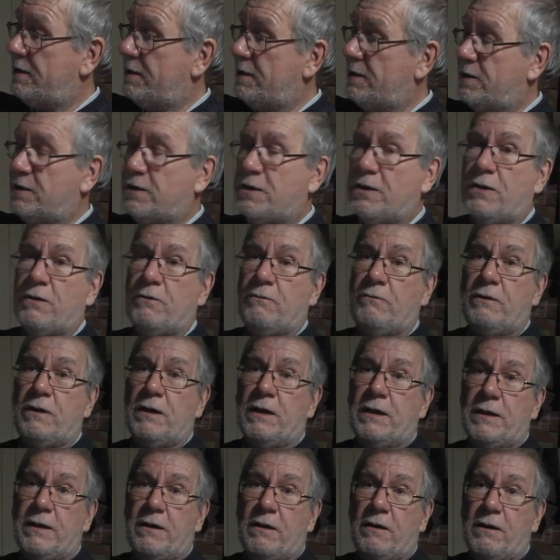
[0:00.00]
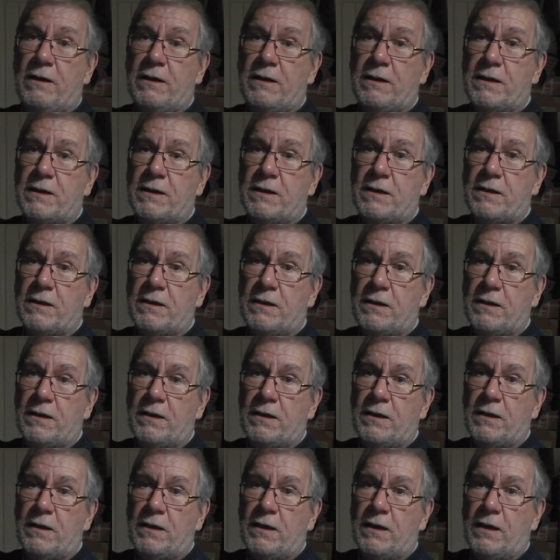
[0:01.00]
insert, really nice,
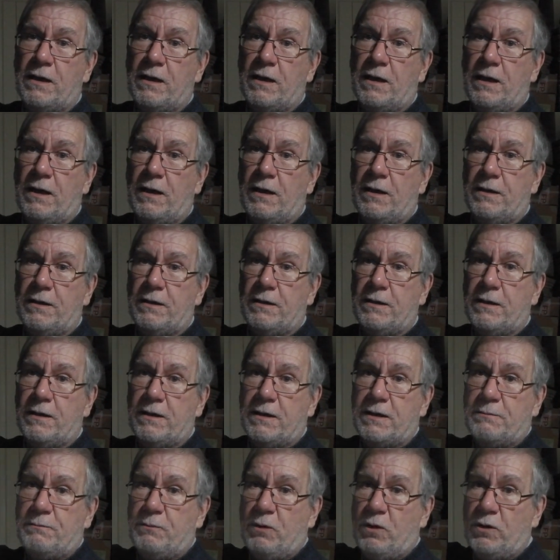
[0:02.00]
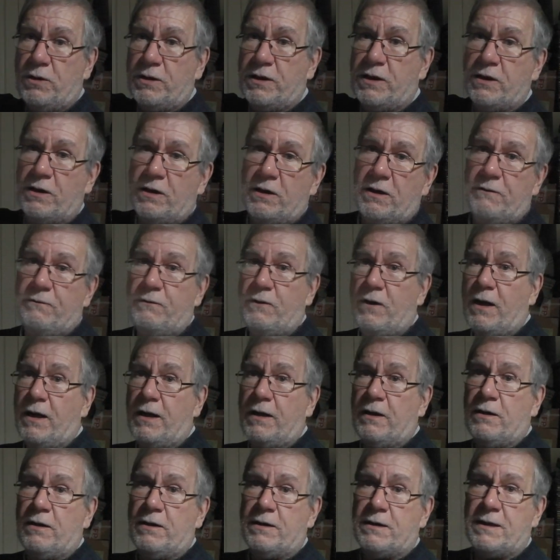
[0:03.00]
and it's multicoloured
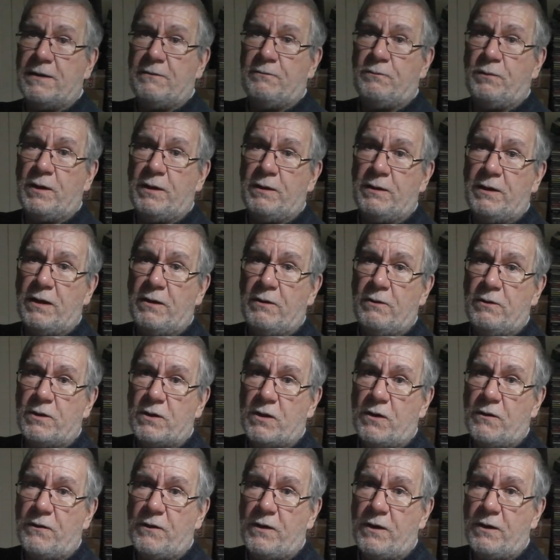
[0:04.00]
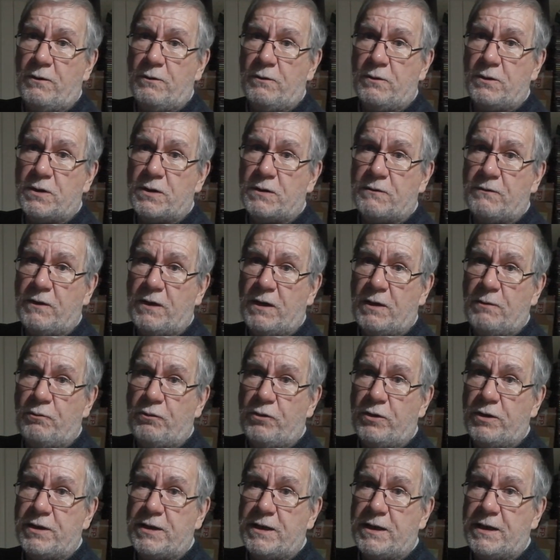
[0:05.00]
vinyl, as everybody knows on those, very
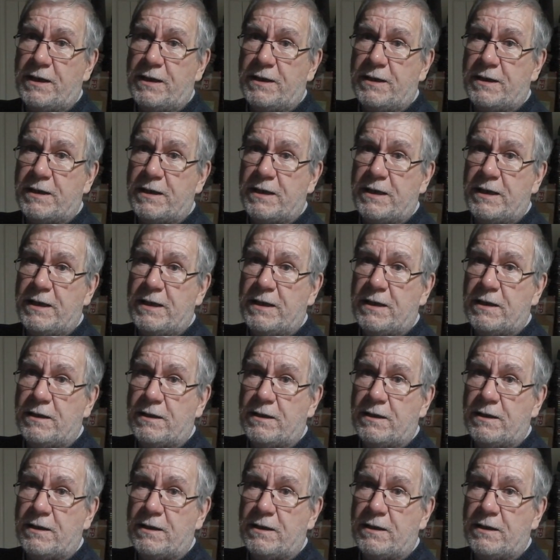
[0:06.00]
pretty indeed.